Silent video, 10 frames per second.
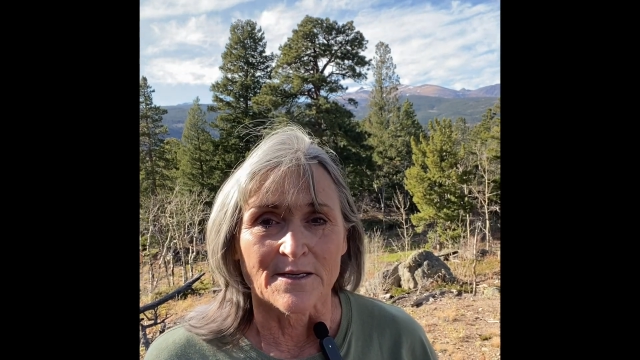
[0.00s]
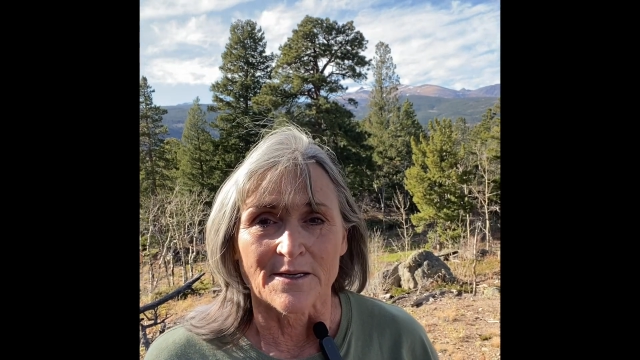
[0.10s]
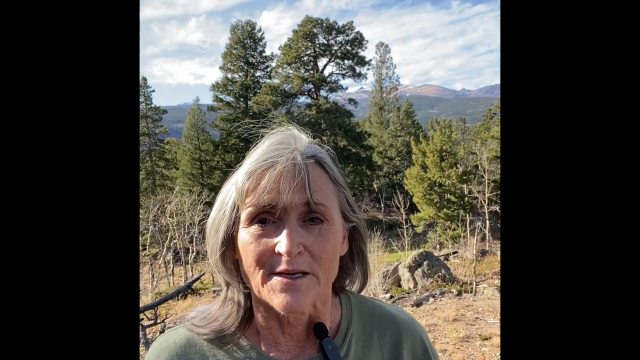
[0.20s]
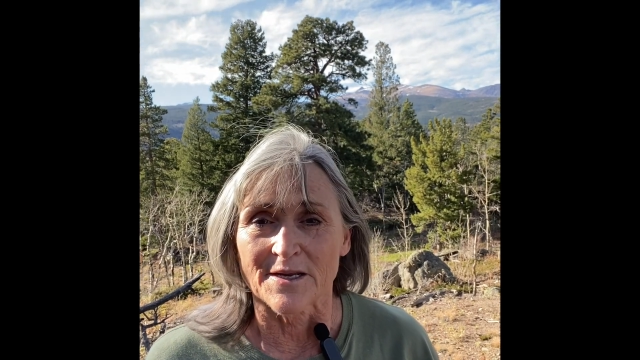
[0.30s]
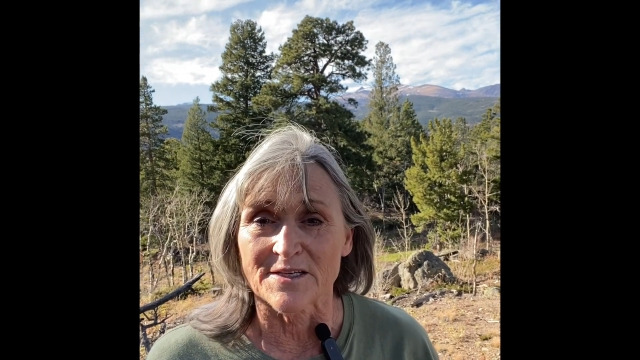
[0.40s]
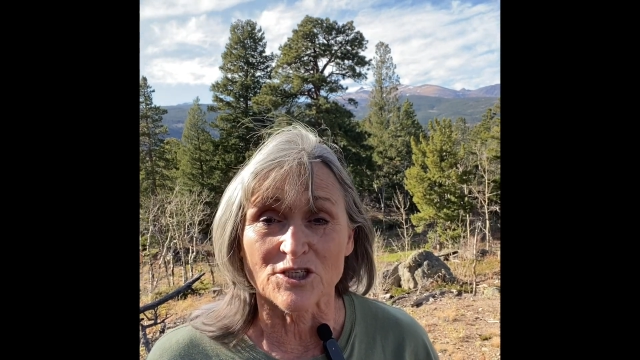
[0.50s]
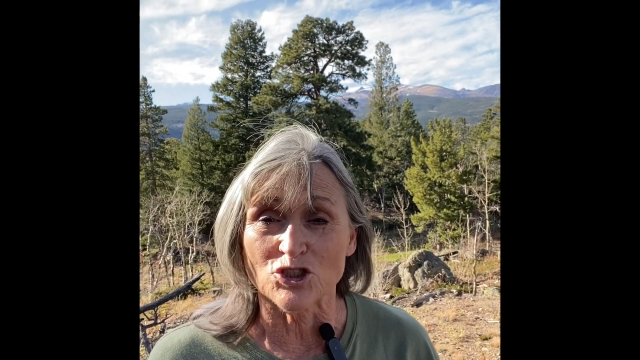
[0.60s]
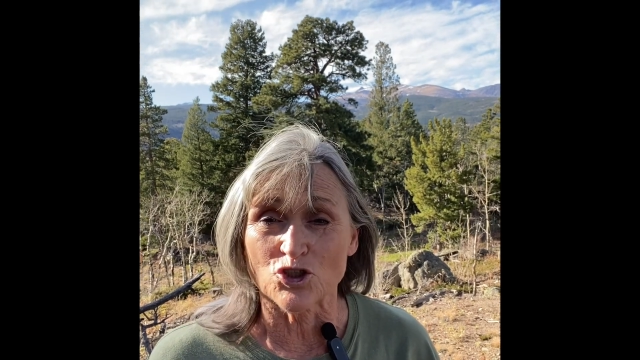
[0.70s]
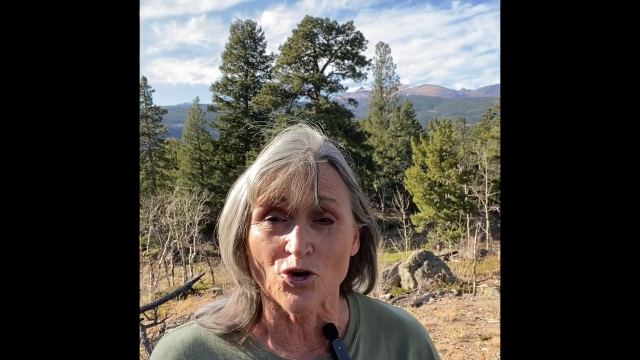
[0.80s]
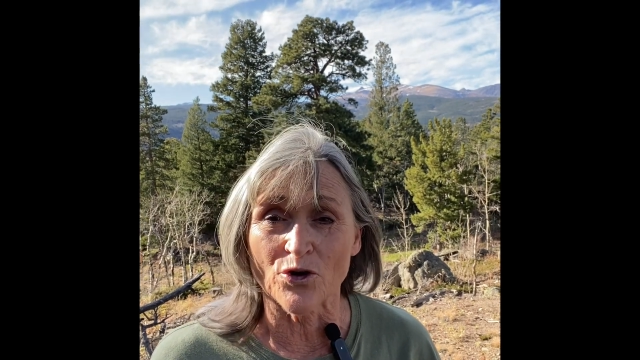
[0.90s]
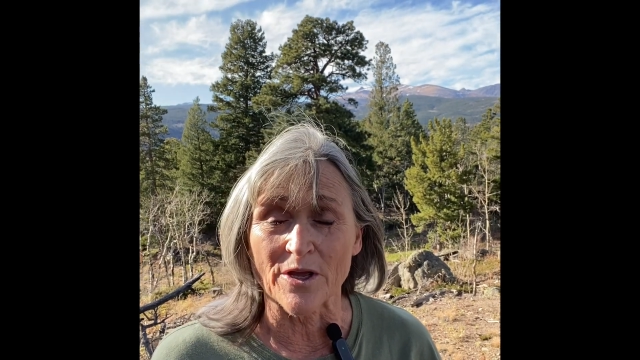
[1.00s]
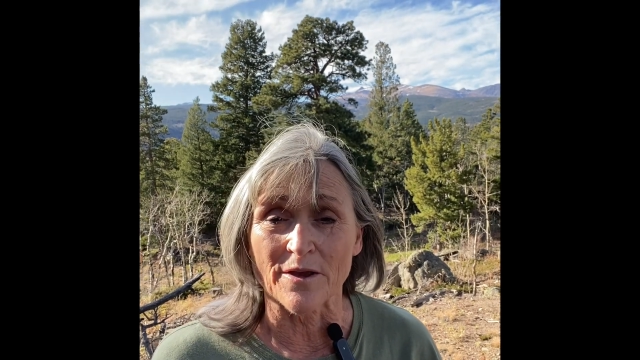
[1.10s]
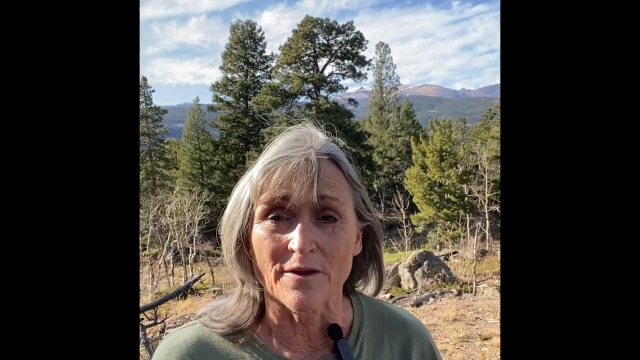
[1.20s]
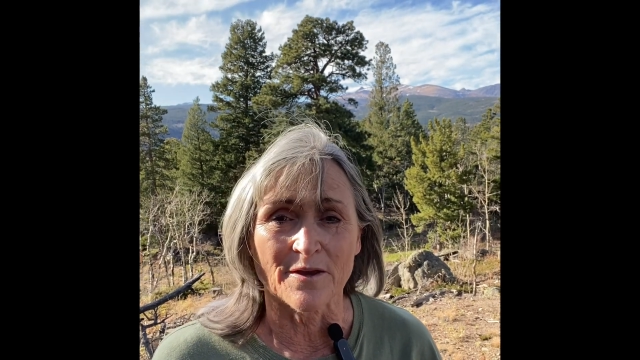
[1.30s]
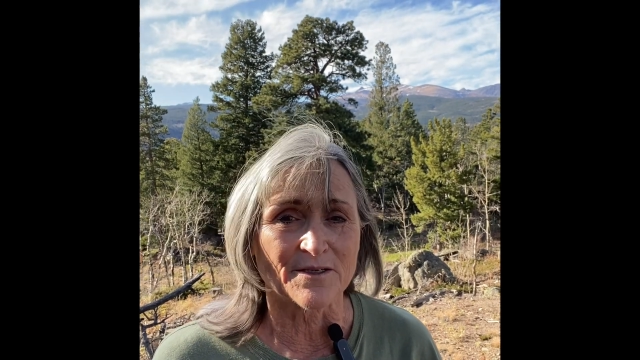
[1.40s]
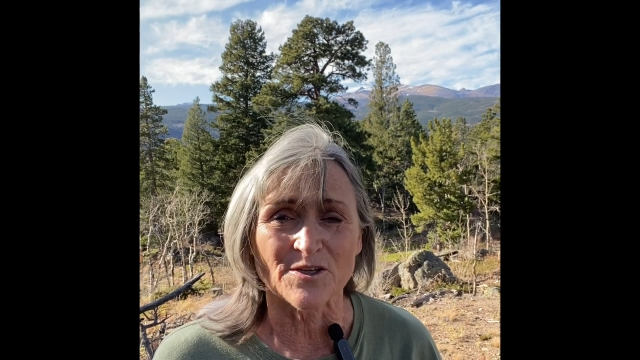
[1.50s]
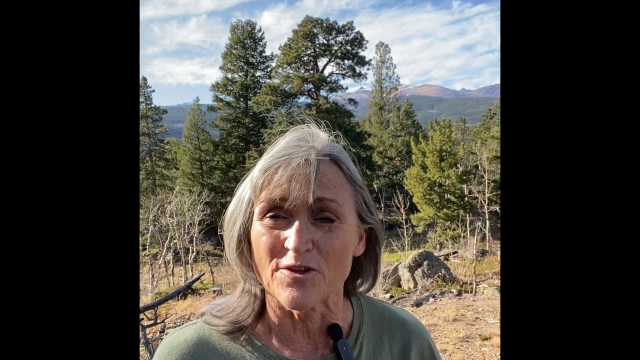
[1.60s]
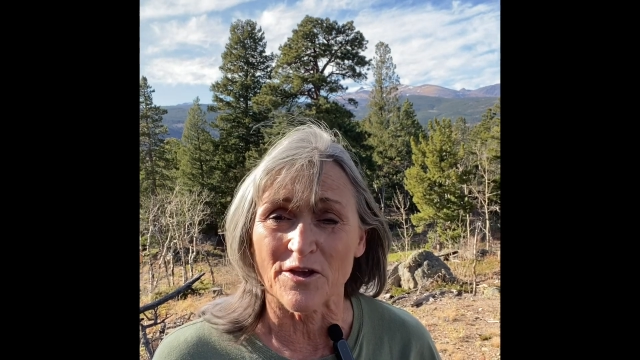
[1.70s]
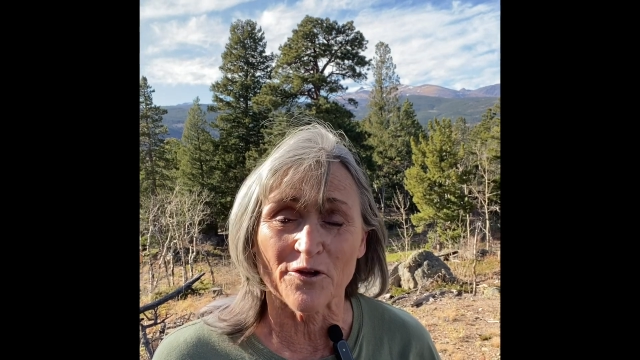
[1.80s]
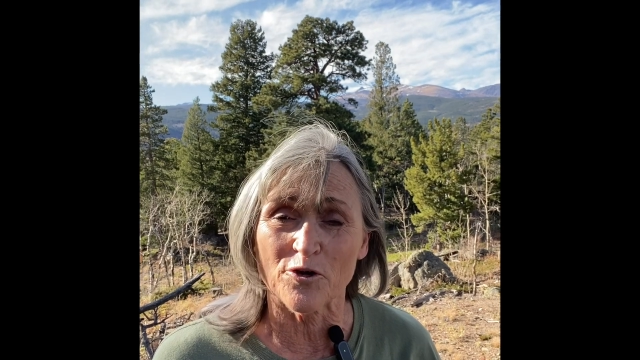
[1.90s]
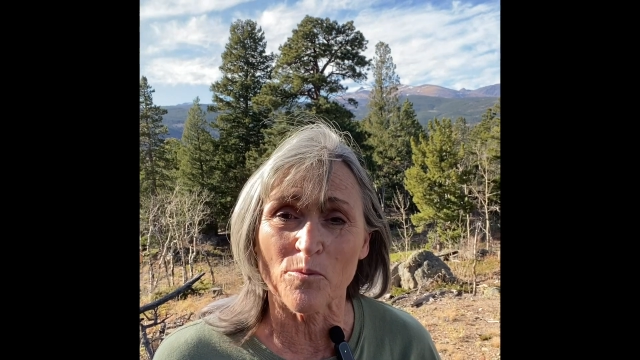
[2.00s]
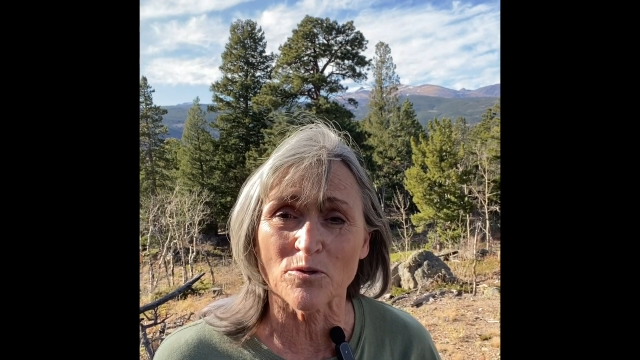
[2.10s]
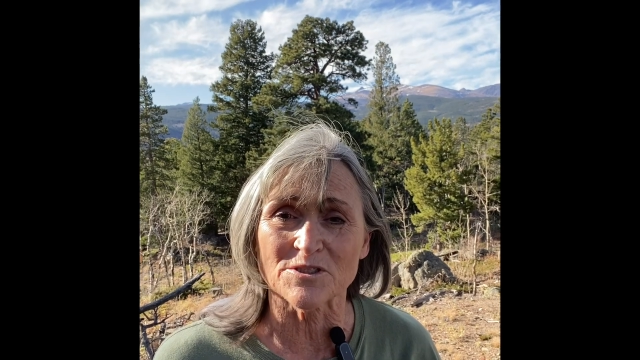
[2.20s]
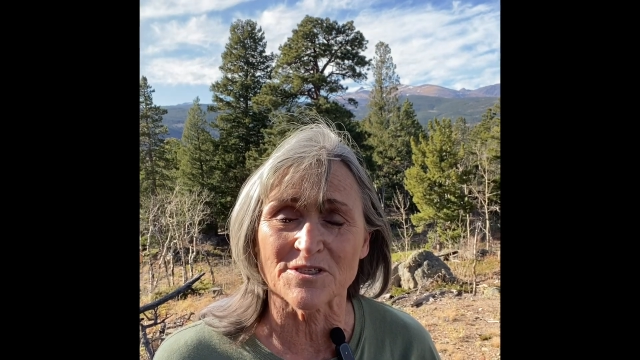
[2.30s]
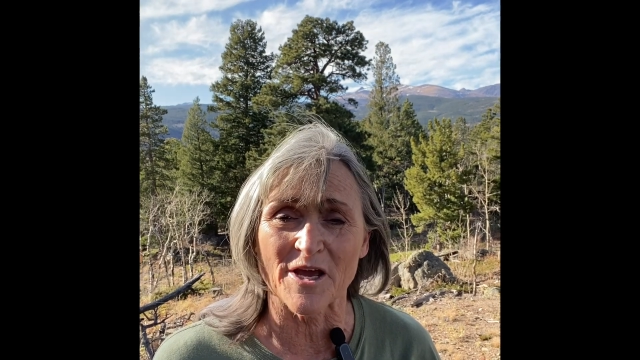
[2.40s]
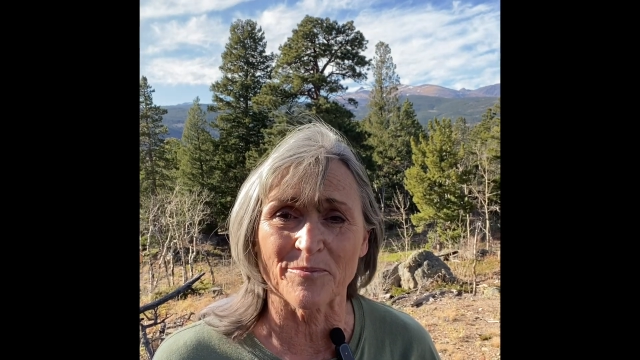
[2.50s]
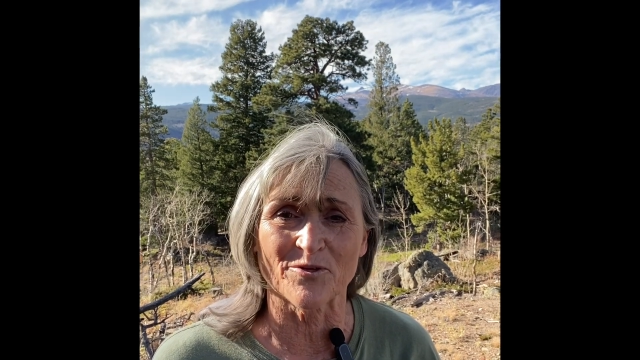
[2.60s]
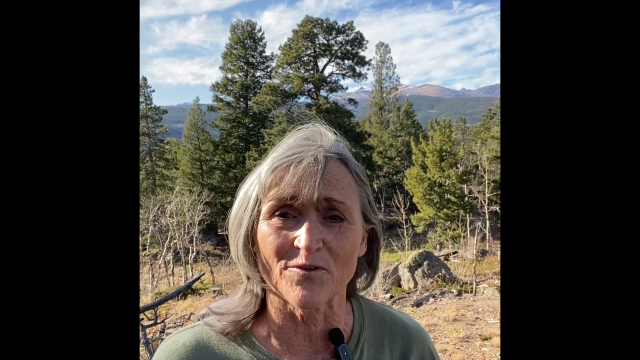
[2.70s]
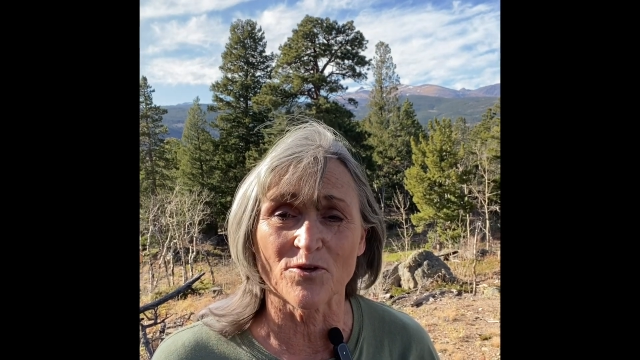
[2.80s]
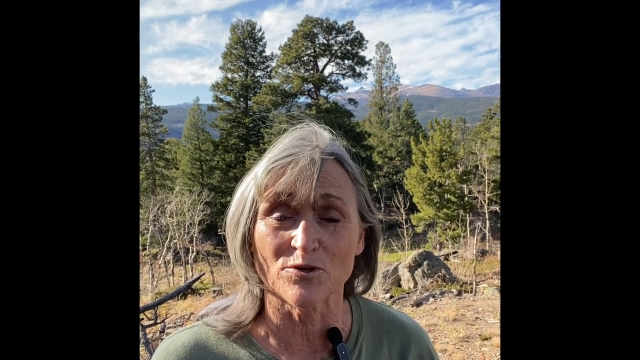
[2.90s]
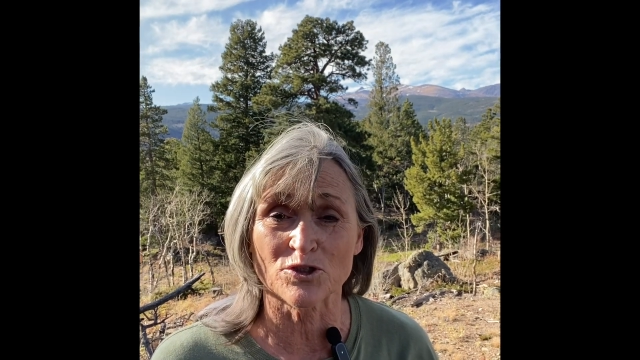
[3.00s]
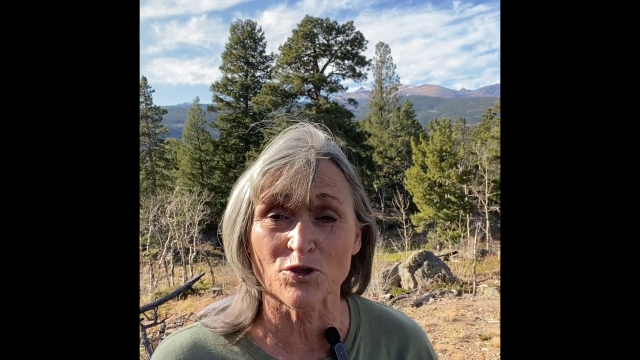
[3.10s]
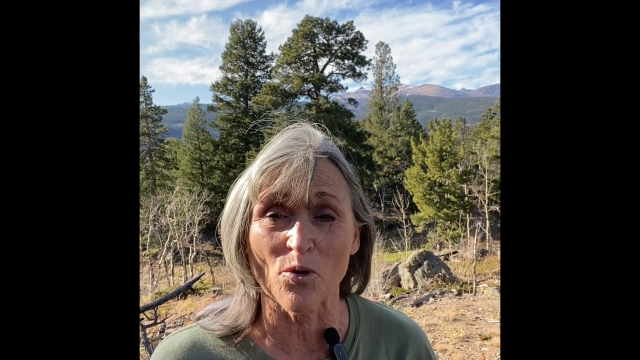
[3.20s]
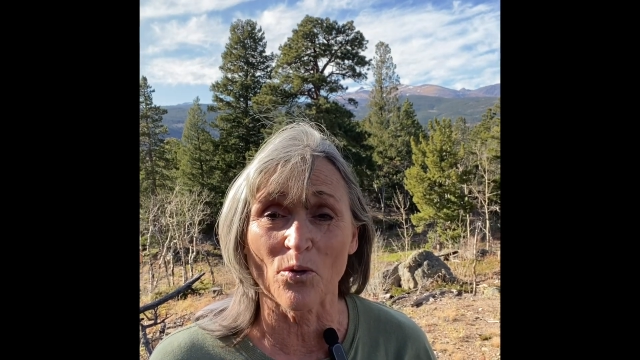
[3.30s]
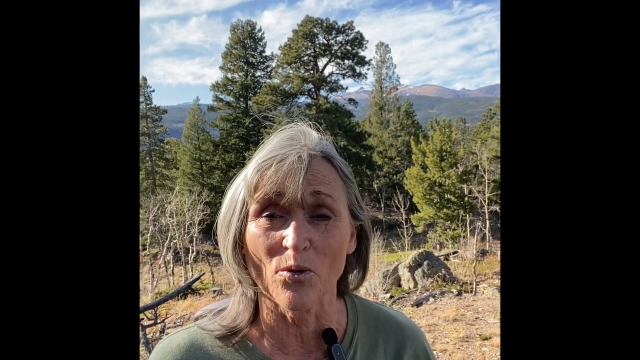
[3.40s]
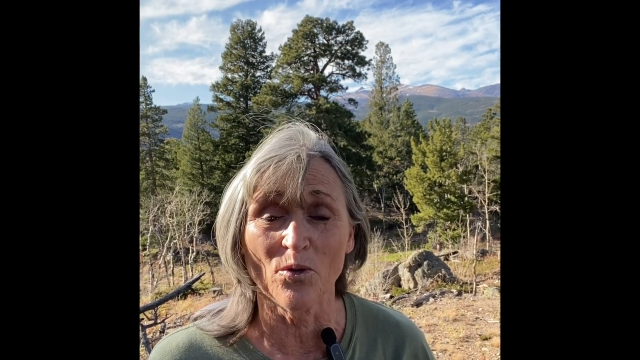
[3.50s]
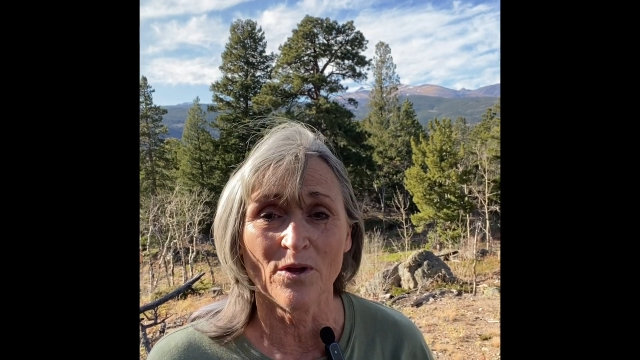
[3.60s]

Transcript: It is a journey into the innermost depths of your soul,